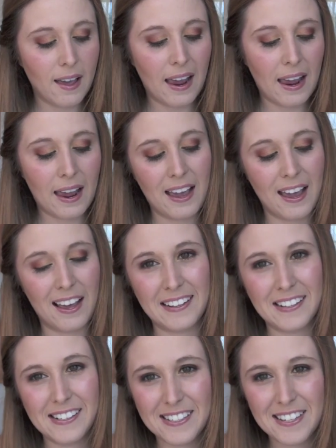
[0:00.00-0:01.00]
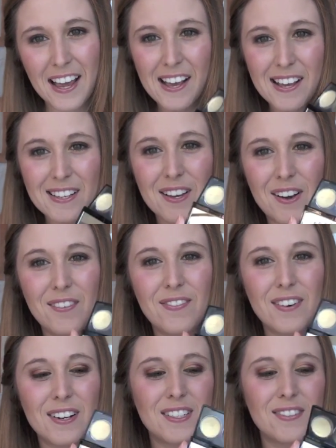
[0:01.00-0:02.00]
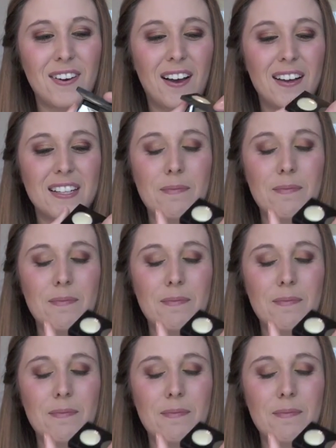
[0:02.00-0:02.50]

And so first of all, it's